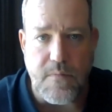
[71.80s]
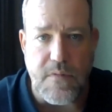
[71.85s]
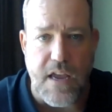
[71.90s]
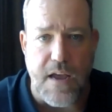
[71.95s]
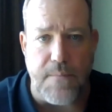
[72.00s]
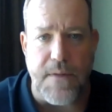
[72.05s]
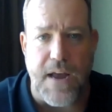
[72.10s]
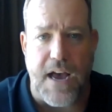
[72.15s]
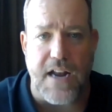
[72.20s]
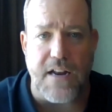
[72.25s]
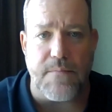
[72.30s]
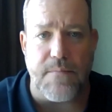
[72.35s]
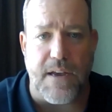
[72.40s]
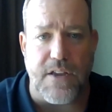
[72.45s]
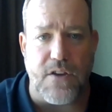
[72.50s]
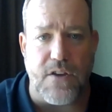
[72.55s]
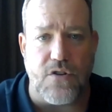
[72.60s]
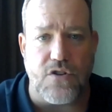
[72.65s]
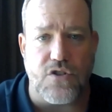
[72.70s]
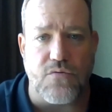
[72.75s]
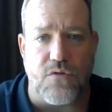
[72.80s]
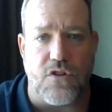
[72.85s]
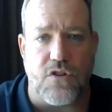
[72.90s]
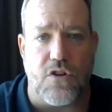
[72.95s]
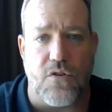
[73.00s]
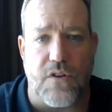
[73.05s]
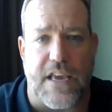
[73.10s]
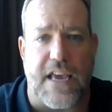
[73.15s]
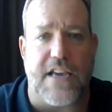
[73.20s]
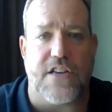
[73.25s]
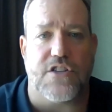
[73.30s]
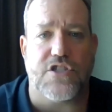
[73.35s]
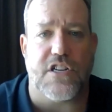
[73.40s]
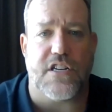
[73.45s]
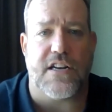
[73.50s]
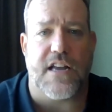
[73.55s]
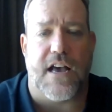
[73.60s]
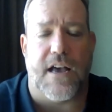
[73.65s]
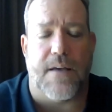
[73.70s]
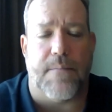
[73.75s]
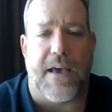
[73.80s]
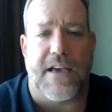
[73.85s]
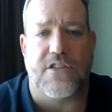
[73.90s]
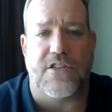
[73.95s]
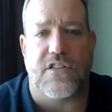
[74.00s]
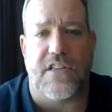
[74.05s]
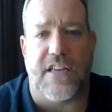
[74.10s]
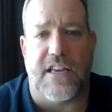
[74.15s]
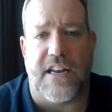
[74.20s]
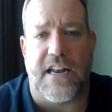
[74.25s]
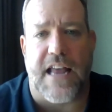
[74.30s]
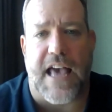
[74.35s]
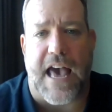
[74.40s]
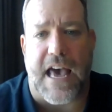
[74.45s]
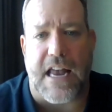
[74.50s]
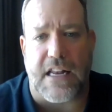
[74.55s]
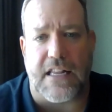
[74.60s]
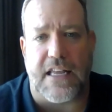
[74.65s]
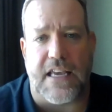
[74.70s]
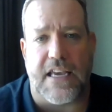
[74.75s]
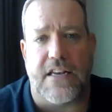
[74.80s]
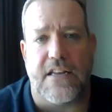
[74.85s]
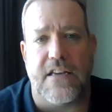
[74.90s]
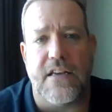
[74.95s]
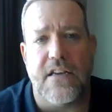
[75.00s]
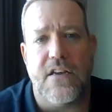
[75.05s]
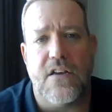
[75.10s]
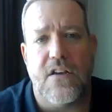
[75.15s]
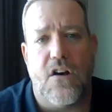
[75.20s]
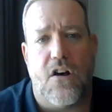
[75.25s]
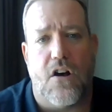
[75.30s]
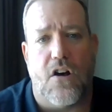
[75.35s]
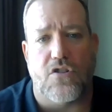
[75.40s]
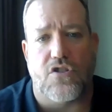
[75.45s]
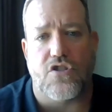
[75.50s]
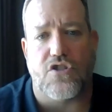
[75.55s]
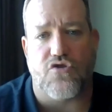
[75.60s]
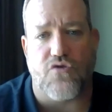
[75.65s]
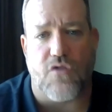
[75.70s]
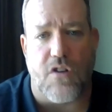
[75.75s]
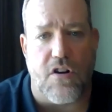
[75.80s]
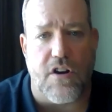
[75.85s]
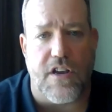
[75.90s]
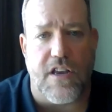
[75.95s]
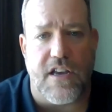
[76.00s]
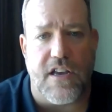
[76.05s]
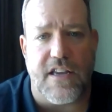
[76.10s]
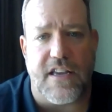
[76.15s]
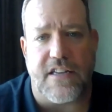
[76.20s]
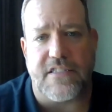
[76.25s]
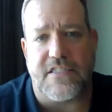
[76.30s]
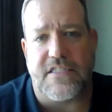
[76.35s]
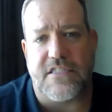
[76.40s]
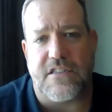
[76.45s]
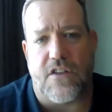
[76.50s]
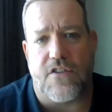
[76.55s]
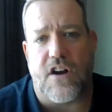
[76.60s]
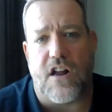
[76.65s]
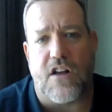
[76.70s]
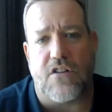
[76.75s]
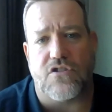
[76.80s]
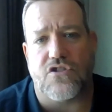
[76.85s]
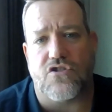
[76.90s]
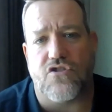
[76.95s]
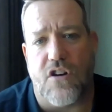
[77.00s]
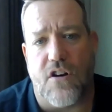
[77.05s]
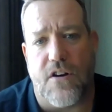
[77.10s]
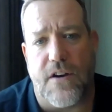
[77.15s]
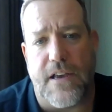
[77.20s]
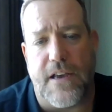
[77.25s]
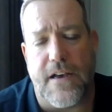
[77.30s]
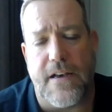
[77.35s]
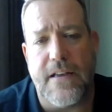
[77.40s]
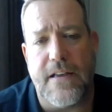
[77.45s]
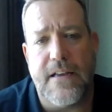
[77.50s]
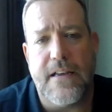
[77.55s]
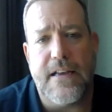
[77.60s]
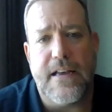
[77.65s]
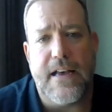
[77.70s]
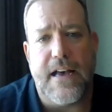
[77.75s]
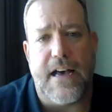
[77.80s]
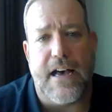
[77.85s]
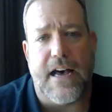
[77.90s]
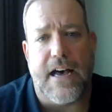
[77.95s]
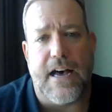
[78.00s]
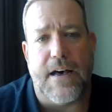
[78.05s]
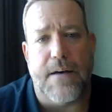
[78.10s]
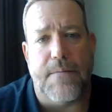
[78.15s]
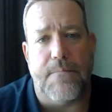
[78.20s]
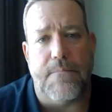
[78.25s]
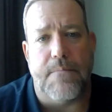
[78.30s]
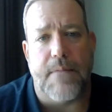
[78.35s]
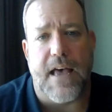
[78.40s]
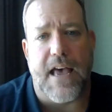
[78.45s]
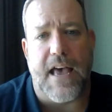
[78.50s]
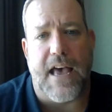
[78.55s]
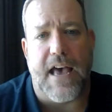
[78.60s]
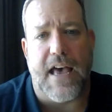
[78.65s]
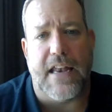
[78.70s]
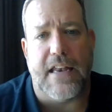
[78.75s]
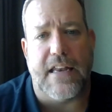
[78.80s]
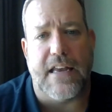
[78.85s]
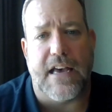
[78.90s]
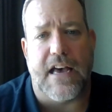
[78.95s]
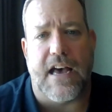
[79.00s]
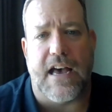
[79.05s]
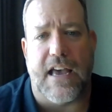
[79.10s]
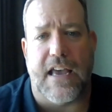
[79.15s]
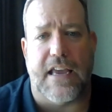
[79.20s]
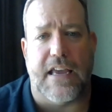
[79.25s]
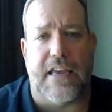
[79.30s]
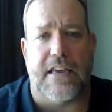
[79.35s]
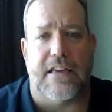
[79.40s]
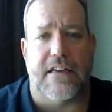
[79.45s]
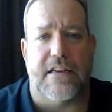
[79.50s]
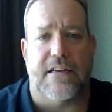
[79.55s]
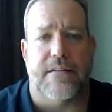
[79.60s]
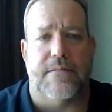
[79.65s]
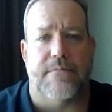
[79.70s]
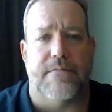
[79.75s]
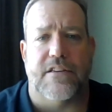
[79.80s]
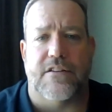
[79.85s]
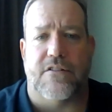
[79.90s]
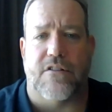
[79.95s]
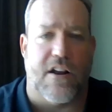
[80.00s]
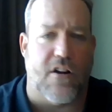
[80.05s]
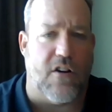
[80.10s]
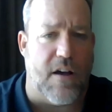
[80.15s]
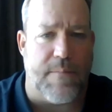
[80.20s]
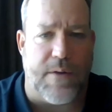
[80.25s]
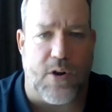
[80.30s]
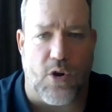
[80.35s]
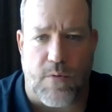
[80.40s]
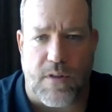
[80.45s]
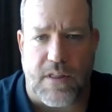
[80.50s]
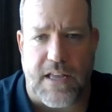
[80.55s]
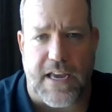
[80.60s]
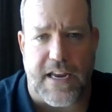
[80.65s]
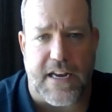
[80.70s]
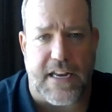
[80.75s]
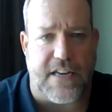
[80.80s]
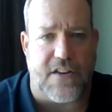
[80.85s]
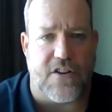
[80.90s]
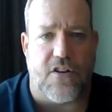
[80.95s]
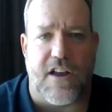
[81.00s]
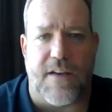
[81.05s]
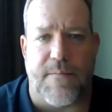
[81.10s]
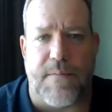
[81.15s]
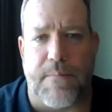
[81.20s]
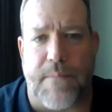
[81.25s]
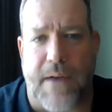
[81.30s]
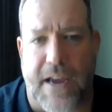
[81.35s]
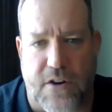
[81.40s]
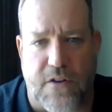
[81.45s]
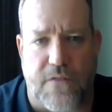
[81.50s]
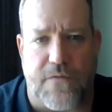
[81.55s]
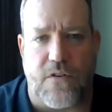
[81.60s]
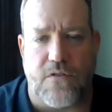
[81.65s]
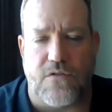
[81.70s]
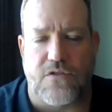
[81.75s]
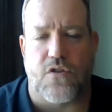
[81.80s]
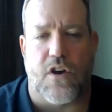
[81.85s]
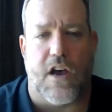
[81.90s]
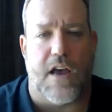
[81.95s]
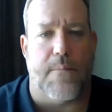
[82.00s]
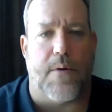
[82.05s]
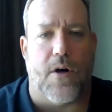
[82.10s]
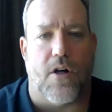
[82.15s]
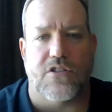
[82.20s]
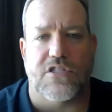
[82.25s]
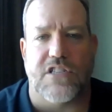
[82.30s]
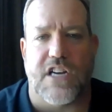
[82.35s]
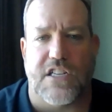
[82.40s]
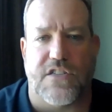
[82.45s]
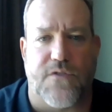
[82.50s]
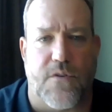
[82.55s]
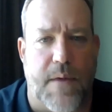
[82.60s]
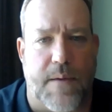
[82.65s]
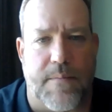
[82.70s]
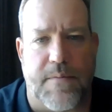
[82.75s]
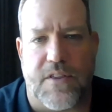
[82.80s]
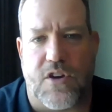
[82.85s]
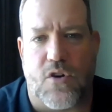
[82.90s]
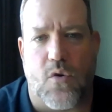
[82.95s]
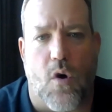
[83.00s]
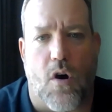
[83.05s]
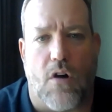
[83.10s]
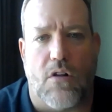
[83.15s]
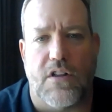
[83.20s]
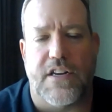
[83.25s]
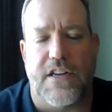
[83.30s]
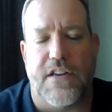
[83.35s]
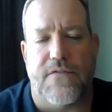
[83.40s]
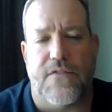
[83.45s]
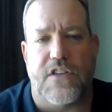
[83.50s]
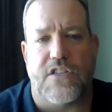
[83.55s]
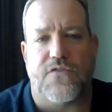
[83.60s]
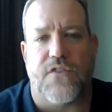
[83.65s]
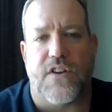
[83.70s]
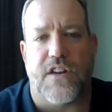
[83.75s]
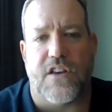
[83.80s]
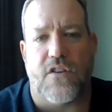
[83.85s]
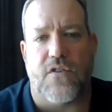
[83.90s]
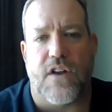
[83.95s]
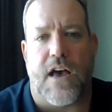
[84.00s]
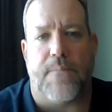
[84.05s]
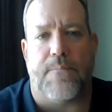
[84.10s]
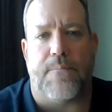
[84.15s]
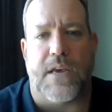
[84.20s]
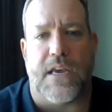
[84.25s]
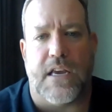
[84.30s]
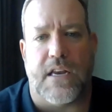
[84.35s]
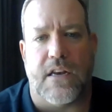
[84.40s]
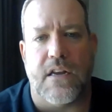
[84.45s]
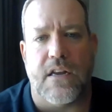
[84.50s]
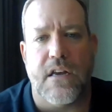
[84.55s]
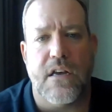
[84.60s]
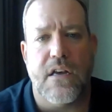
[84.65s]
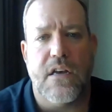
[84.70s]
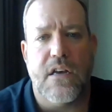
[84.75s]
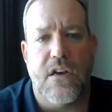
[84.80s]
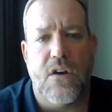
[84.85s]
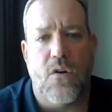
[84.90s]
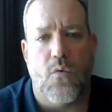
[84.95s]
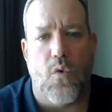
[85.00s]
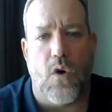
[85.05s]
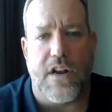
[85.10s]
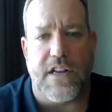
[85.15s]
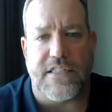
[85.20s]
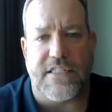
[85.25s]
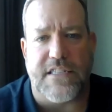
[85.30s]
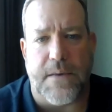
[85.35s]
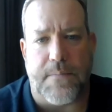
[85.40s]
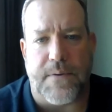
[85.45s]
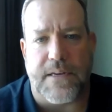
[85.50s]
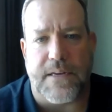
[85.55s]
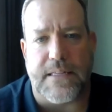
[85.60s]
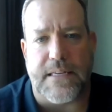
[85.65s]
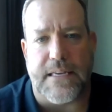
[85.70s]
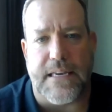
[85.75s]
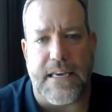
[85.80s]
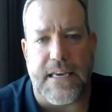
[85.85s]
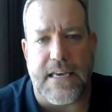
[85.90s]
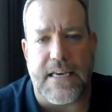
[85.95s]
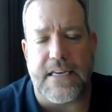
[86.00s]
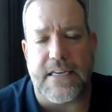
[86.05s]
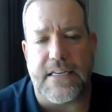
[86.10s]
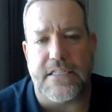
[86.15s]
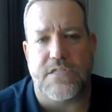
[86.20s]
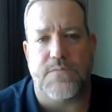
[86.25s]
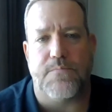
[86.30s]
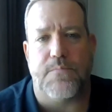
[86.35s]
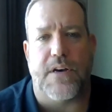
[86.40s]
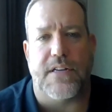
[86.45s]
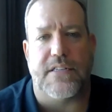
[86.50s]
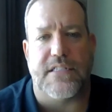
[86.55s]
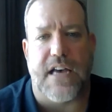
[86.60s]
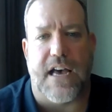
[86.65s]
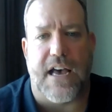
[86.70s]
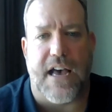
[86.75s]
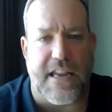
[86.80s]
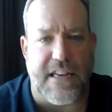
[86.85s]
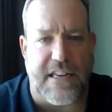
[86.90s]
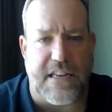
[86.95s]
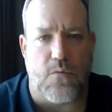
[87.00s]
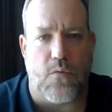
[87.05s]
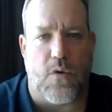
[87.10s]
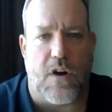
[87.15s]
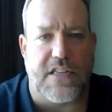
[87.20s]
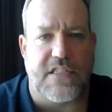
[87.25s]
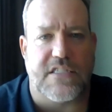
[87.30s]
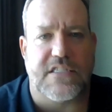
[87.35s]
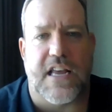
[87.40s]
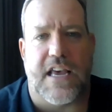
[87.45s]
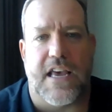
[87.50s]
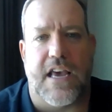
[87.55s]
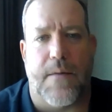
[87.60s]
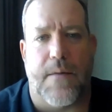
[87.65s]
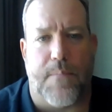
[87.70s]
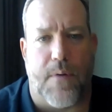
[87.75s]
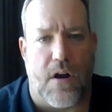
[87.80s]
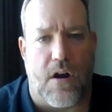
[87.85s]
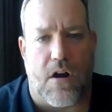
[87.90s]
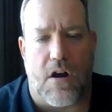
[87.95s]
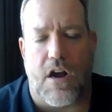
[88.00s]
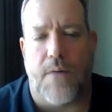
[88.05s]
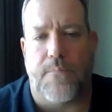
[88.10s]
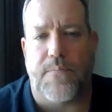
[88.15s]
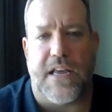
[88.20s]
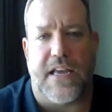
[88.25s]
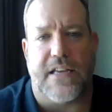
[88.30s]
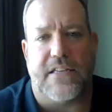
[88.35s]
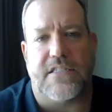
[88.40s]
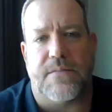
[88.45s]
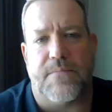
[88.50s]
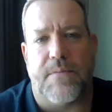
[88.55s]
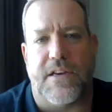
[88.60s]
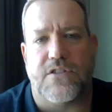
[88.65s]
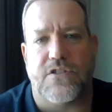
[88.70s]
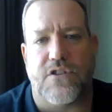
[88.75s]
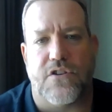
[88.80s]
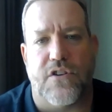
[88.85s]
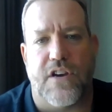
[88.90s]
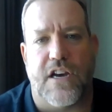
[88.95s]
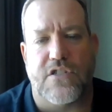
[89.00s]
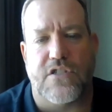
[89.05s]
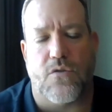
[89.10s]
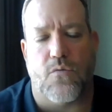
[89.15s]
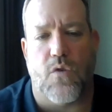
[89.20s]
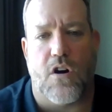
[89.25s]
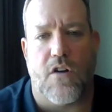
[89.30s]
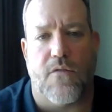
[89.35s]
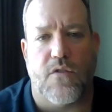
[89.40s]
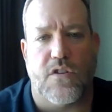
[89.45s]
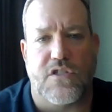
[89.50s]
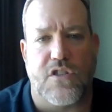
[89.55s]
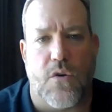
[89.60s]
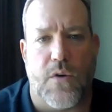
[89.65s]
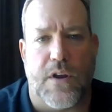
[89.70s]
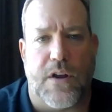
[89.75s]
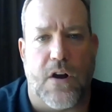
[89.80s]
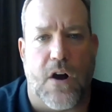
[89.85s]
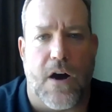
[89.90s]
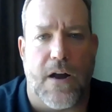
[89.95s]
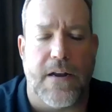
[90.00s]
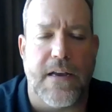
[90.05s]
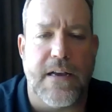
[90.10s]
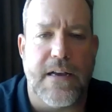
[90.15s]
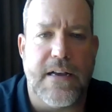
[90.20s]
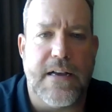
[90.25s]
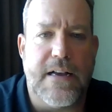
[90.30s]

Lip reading: I'm not in my usual location. I'm actually in Adelaide, Australia, in Southern Australia. And I don't have my normal lighting, don't have my microphone, so I apologize for maybe the quality of this video not being what it typically is, but I did want to stay up on our updates and make sure you guys are aware of what's going on.